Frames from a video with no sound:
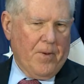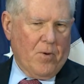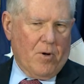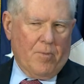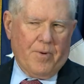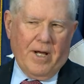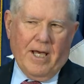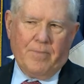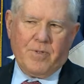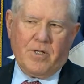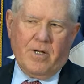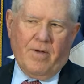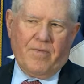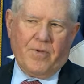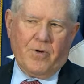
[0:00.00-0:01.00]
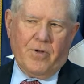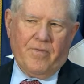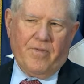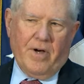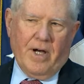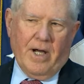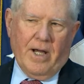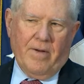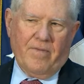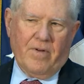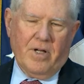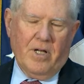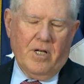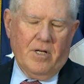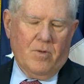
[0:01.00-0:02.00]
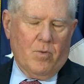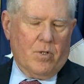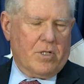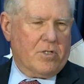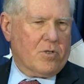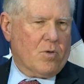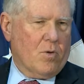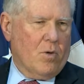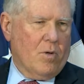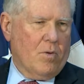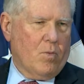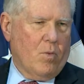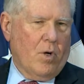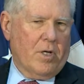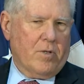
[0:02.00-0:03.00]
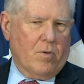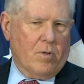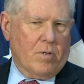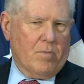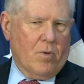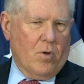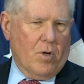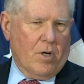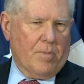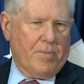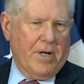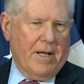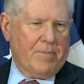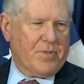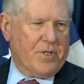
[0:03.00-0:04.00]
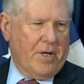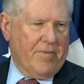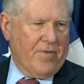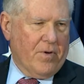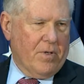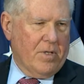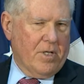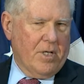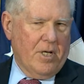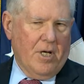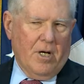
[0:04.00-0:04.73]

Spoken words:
or perhaps an F-35, will control one or more, perhaps several,